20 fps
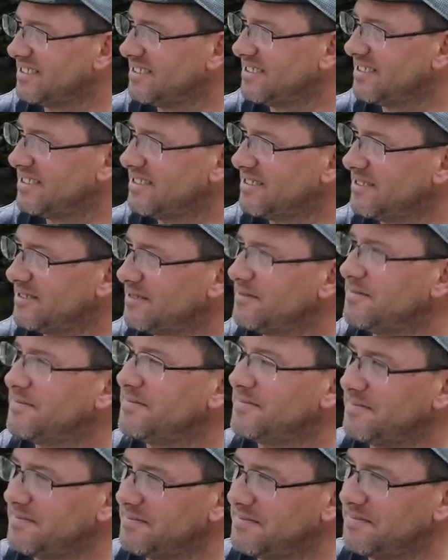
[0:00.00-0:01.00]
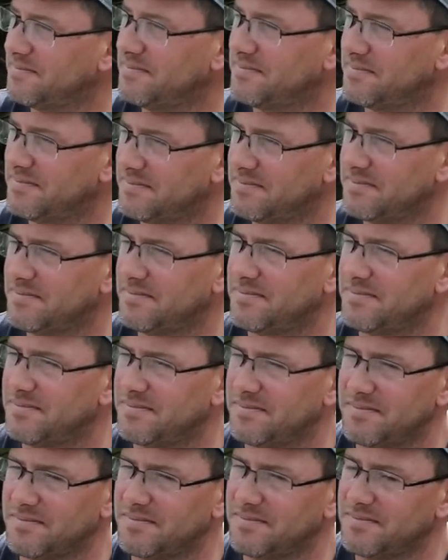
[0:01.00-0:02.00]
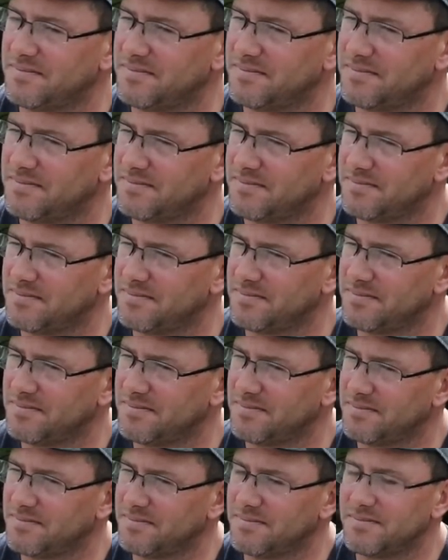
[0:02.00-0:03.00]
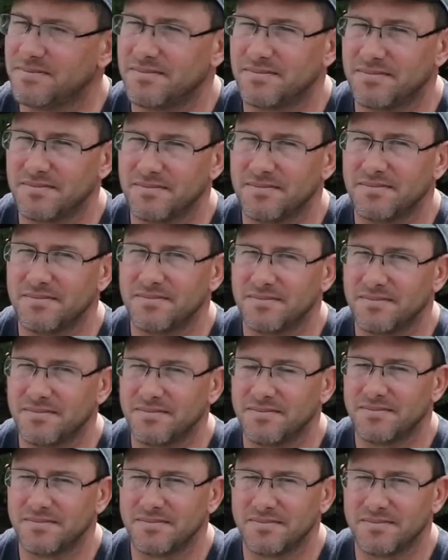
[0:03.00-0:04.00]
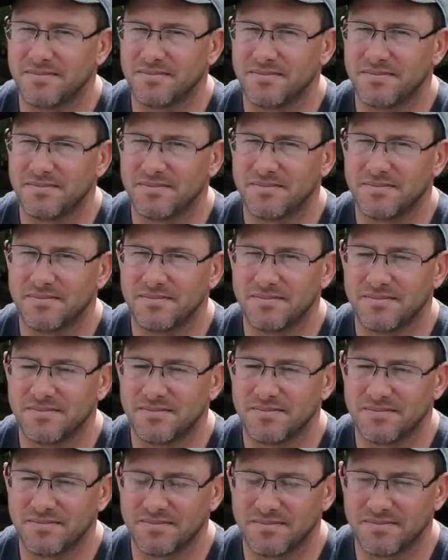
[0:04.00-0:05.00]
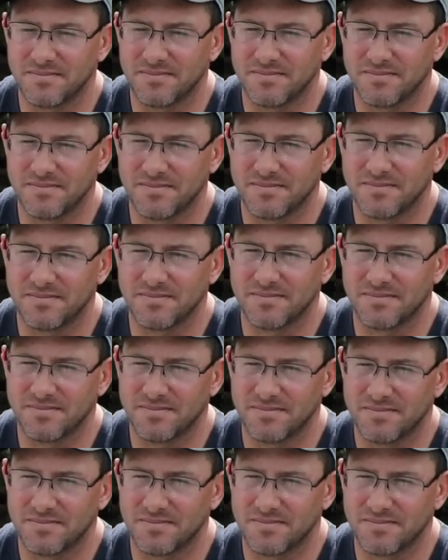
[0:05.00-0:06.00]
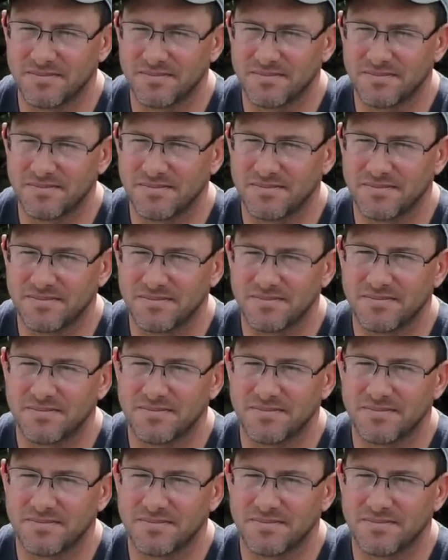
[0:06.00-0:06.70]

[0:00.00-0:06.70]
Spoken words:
(silent)